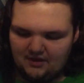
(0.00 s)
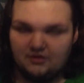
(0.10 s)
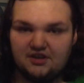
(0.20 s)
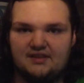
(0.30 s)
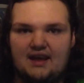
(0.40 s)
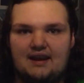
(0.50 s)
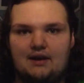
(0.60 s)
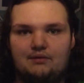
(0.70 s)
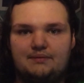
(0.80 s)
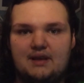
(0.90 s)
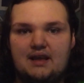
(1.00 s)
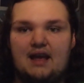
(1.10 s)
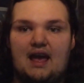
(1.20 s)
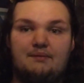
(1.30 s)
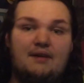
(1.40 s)
Go check that out,
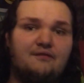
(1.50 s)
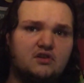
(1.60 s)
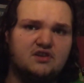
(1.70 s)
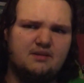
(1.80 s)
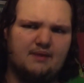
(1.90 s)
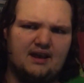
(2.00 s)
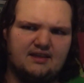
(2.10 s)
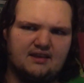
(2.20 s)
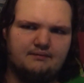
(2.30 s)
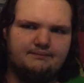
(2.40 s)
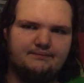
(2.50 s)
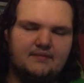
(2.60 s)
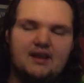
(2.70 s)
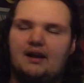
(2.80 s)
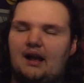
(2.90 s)
and I'm not forcing you to buy anything.
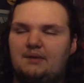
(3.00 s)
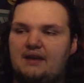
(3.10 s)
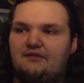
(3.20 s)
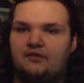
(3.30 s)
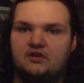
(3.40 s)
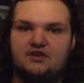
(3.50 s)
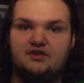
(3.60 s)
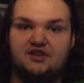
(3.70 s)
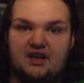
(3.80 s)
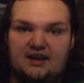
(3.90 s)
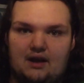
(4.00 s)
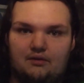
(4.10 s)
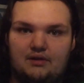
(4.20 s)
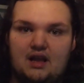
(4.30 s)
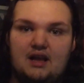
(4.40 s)
I'm not even forcing you to check it
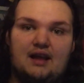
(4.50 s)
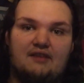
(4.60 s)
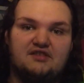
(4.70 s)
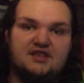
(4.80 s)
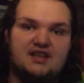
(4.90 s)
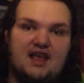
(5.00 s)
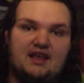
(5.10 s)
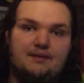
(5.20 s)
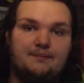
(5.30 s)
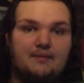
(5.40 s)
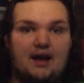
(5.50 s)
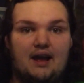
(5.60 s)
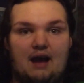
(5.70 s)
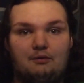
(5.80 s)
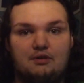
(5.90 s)
out. I'm just saying,
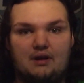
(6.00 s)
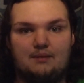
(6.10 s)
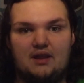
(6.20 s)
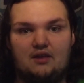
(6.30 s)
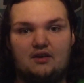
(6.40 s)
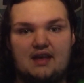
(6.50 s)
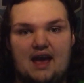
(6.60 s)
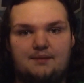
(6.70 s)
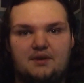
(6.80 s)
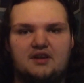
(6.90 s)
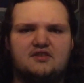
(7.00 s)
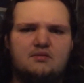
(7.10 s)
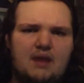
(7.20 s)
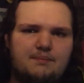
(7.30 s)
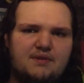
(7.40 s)
I would recommend looking at it because
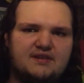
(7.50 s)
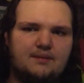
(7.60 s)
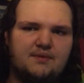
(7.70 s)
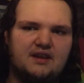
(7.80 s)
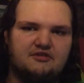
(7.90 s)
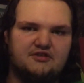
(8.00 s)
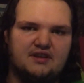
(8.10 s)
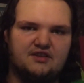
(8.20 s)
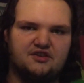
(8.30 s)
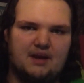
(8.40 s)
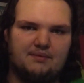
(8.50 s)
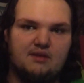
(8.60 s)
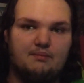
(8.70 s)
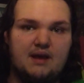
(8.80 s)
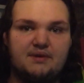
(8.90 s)
there might be something interesting in the shop that
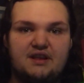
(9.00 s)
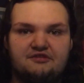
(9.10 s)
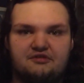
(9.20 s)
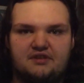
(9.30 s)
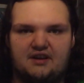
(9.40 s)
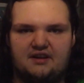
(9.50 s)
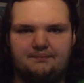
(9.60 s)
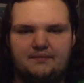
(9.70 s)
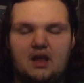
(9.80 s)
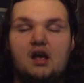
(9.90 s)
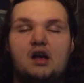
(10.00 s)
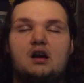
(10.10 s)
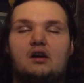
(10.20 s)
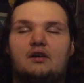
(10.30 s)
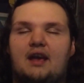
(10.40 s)
you might be interested
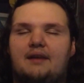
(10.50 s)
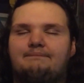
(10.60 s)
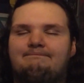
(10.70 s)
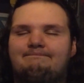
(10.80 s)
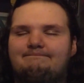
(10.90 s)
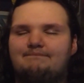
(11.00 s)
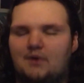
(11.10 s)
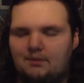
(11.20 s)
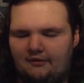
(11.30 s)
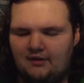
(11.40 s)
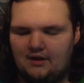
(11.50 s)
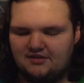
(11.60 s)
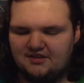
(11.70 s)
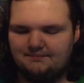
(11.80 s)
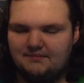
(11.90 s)
in. Okay, but above all
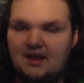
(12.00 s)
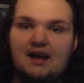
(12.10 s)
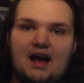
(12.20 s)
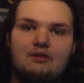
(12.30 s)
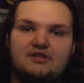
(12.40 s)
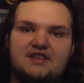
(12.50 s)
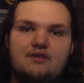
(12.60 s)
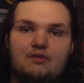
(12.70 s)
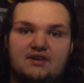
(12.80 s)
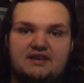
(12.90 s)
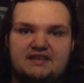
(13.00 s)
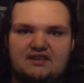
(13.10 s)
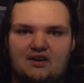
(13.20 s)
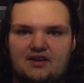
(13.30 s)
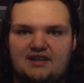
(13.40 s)
else, I will see you entities
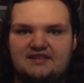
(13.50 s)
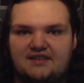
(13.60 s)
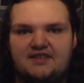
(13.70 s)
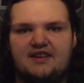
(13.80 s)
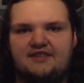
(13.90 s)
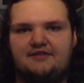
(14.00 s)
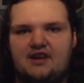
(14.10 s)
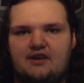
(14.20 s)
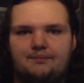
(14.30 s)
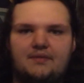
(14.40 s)
and guardians in the next video.